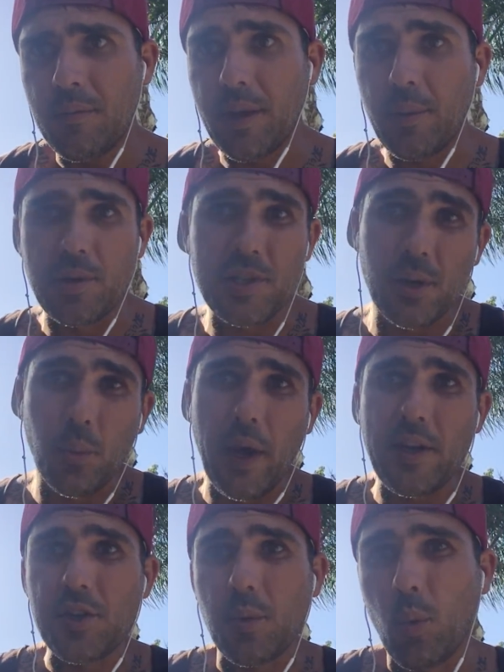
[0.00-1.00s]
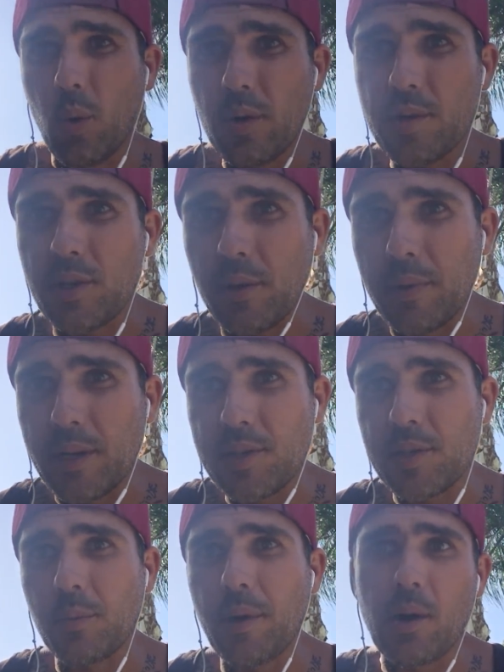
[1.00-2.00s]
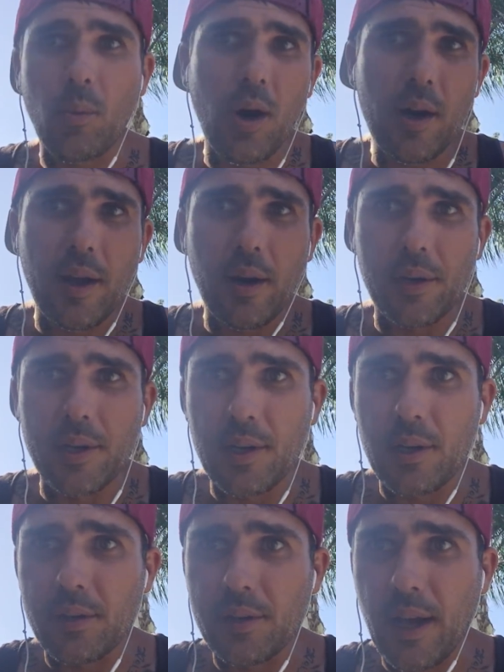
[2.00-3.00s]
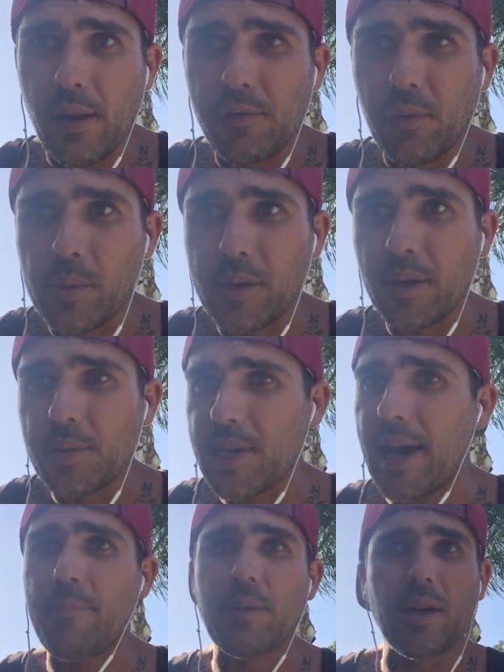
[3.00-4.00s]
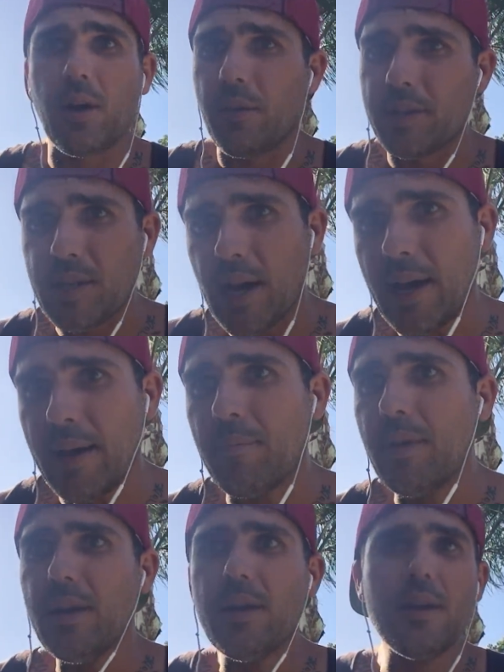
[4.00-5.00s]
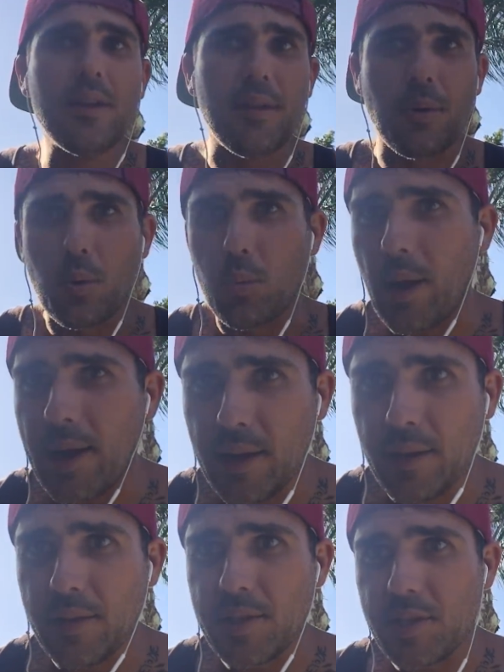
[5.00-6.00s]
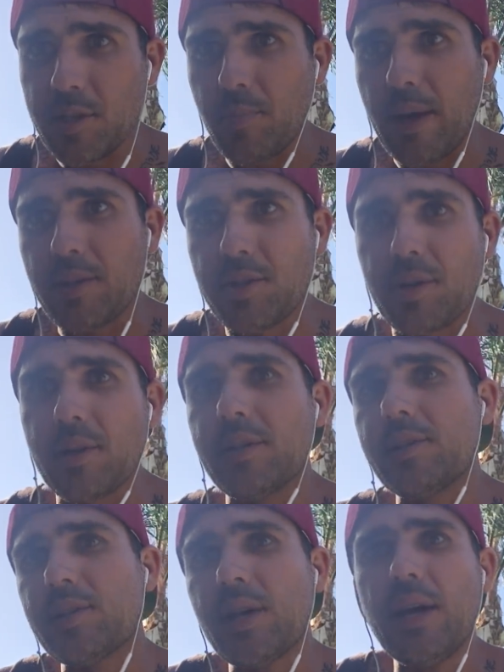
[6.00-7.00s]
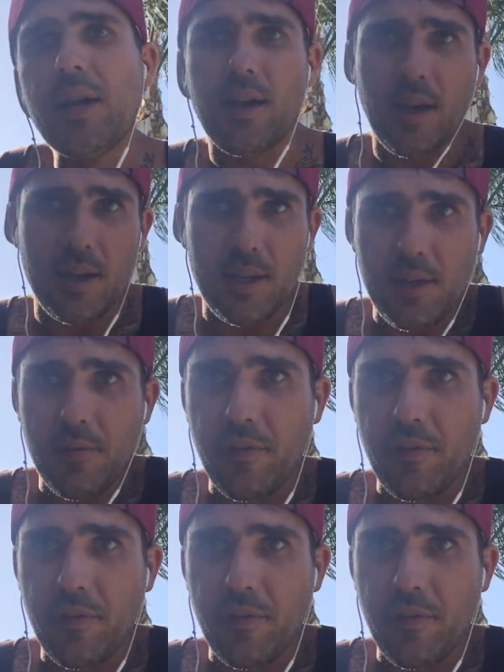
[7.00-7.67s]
they were still waging wars on medicinal marijuana out here in California. It was happening all the time. They were raiding these dispensaries, and he